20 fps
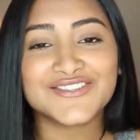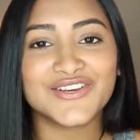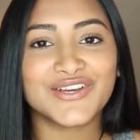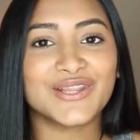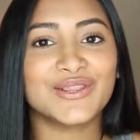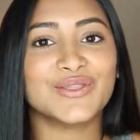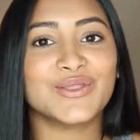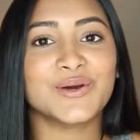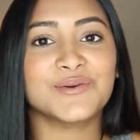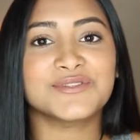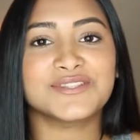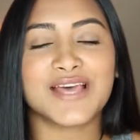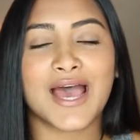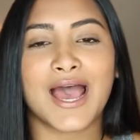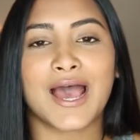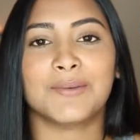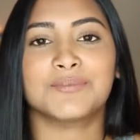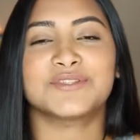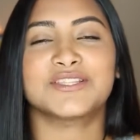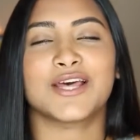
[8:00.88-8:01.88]
delete those
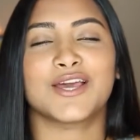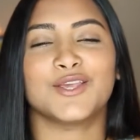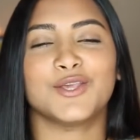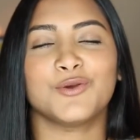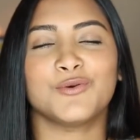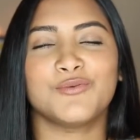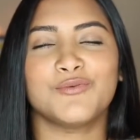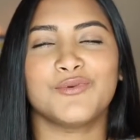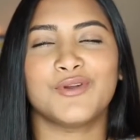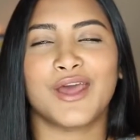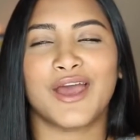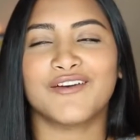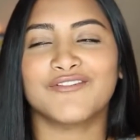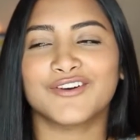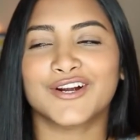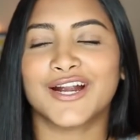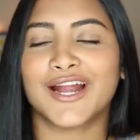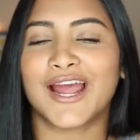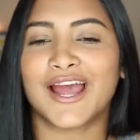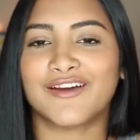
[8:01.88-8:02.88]
apps that you
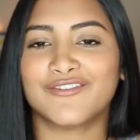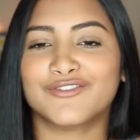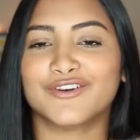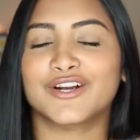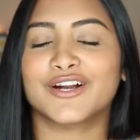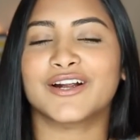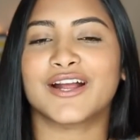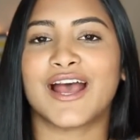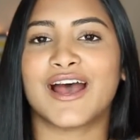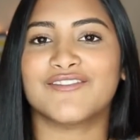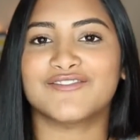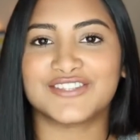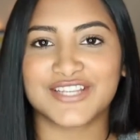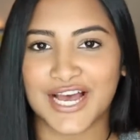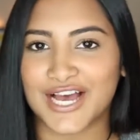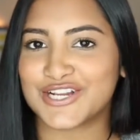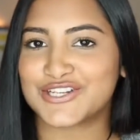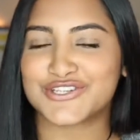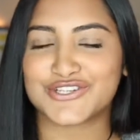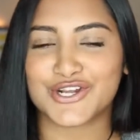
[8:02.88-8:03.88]
never ever have
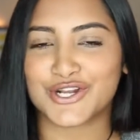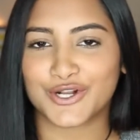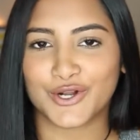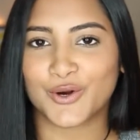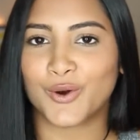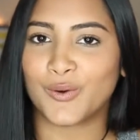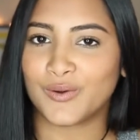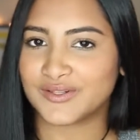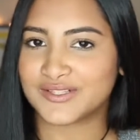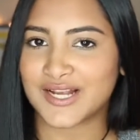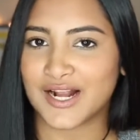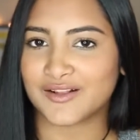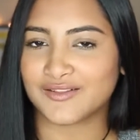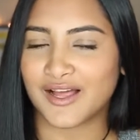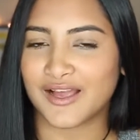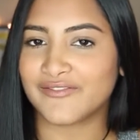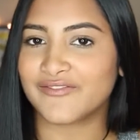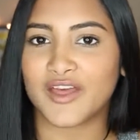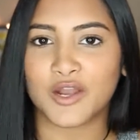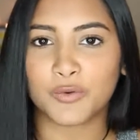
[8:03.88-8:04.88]
touched in your whole entire
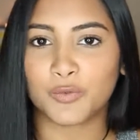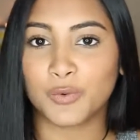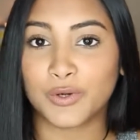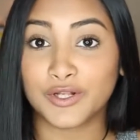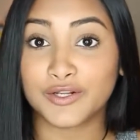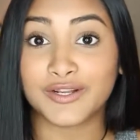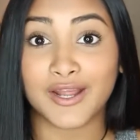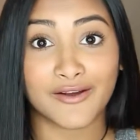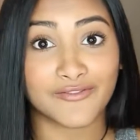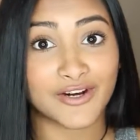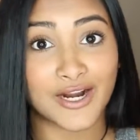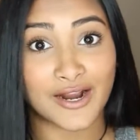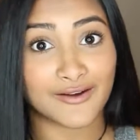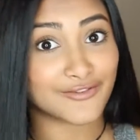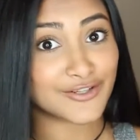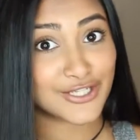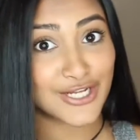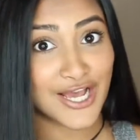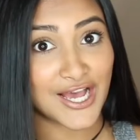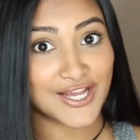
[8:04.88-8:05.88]
life and will never
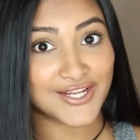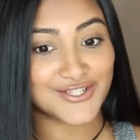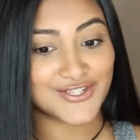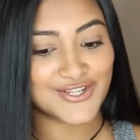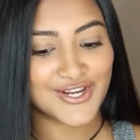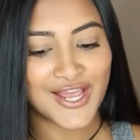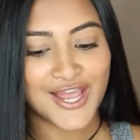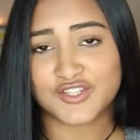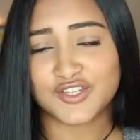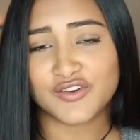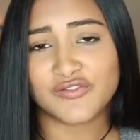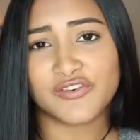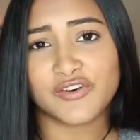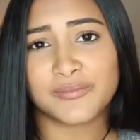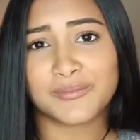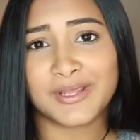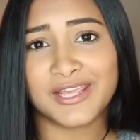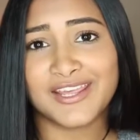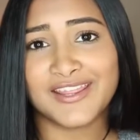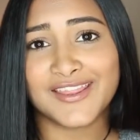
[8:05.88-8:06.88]
ever touch. So
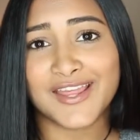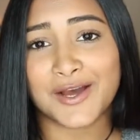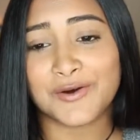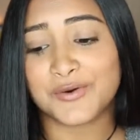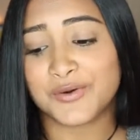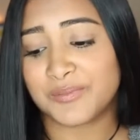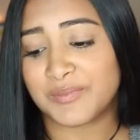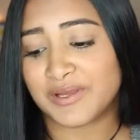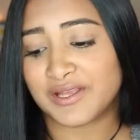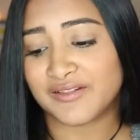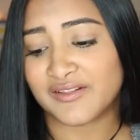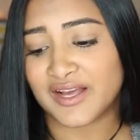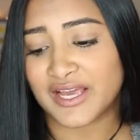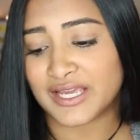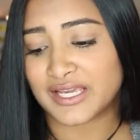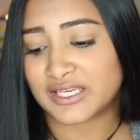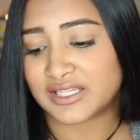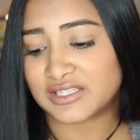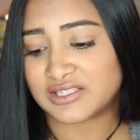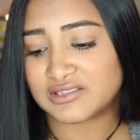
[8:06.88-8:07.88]
for me, that would be
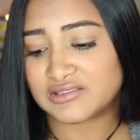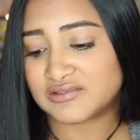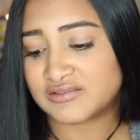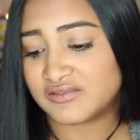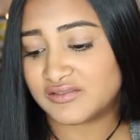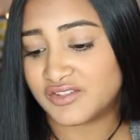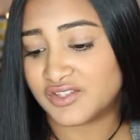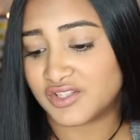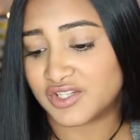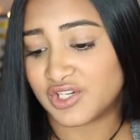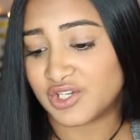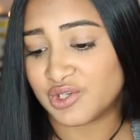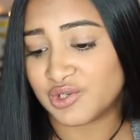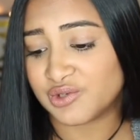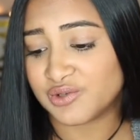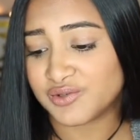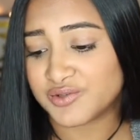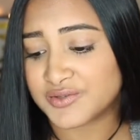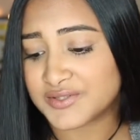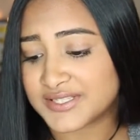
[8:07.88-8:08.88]
like
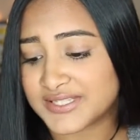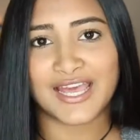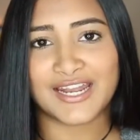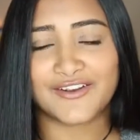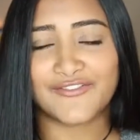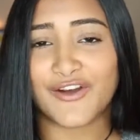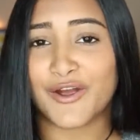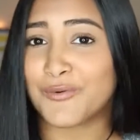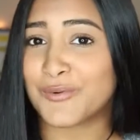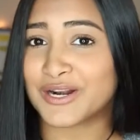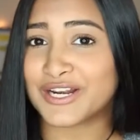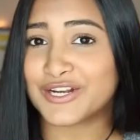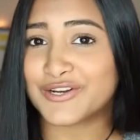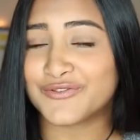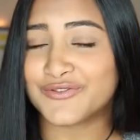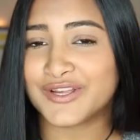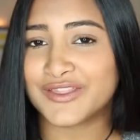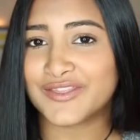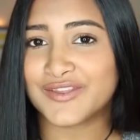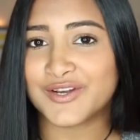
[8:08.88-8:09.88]
news, and if I wanted
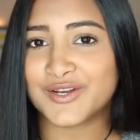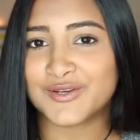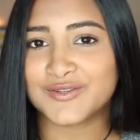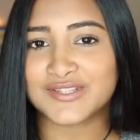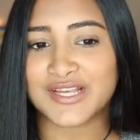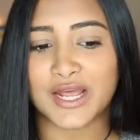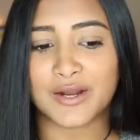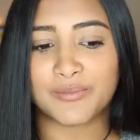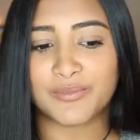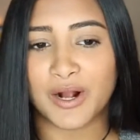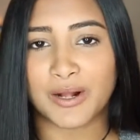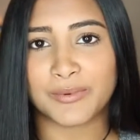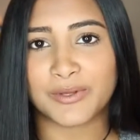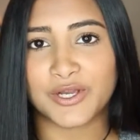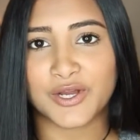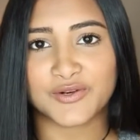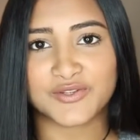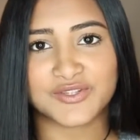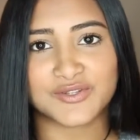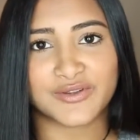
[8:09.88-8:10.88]
to read the news, I'd
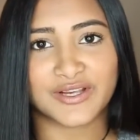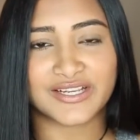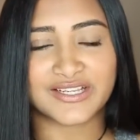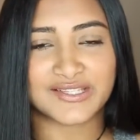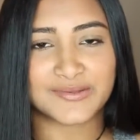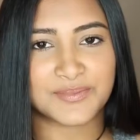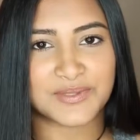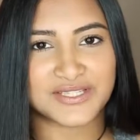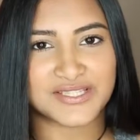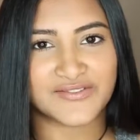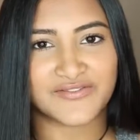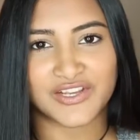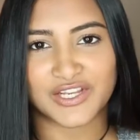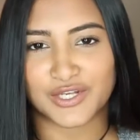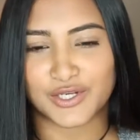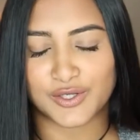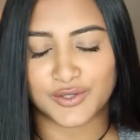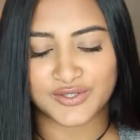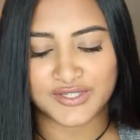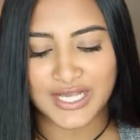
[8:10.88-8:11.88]
probably go to like a specific
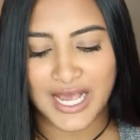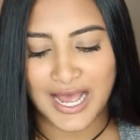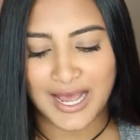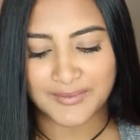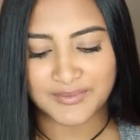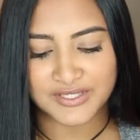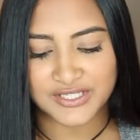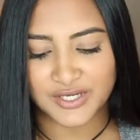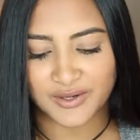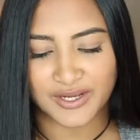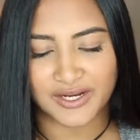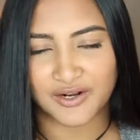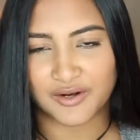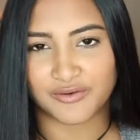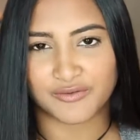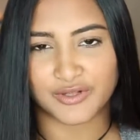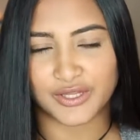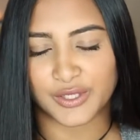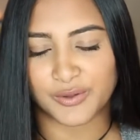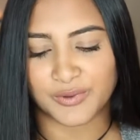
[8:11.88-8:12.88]
news app, so I
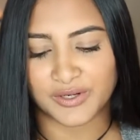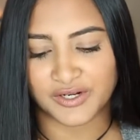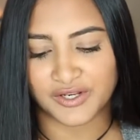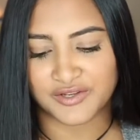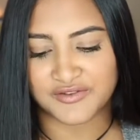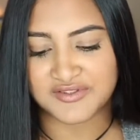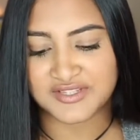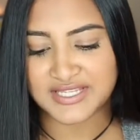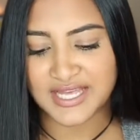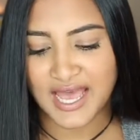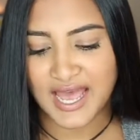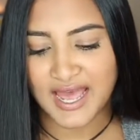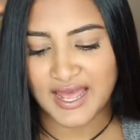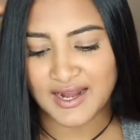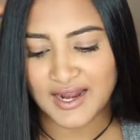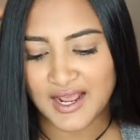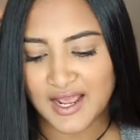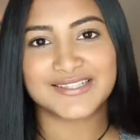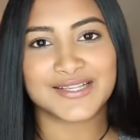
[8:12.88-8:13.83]
don't really want to use that.